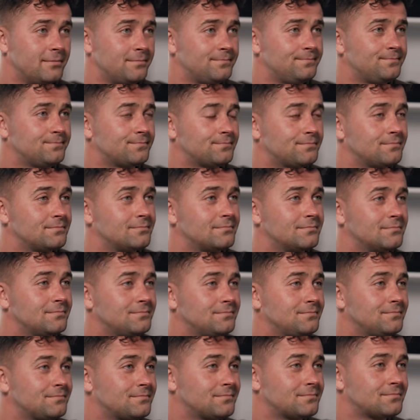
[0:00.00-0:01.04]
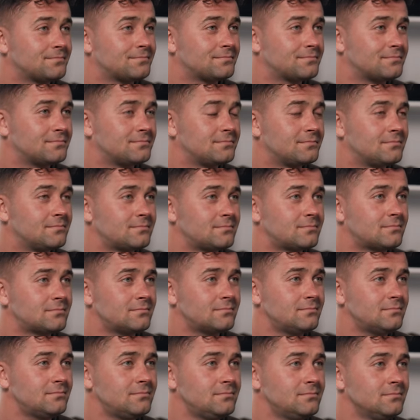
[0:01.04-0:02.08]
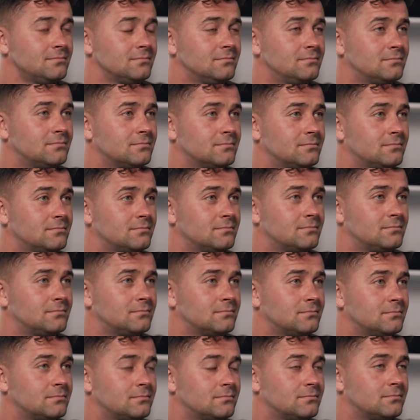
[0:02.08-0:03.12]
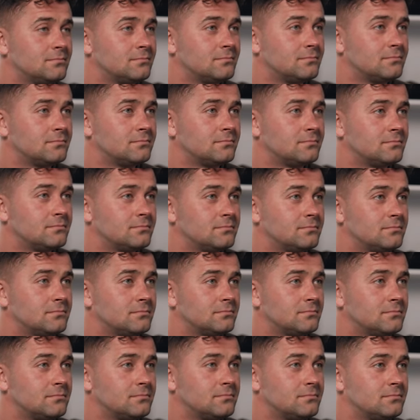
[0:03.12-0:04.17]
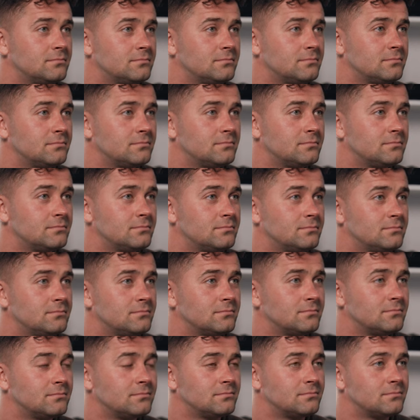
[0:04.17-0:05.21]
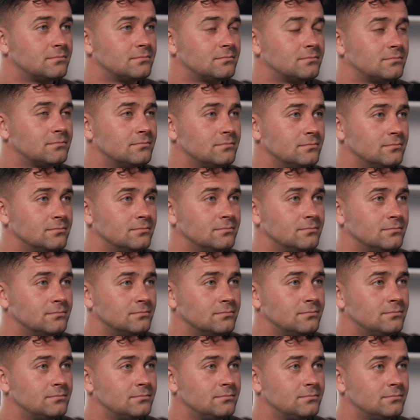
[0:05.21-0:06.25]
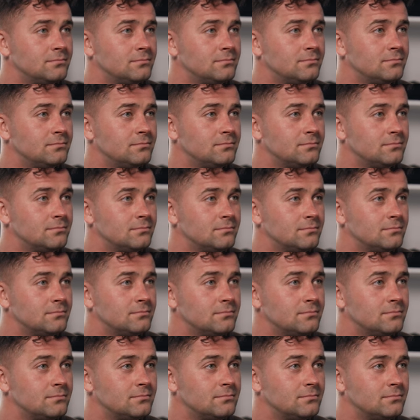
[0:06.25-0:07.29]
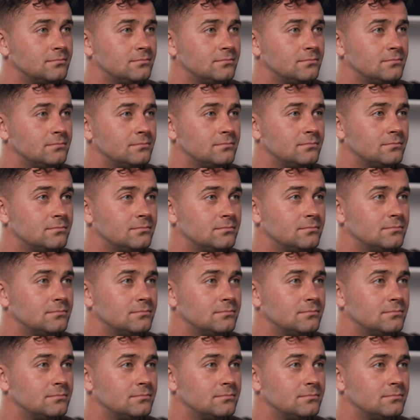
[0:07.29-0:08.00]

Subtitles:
The person shown says nothing.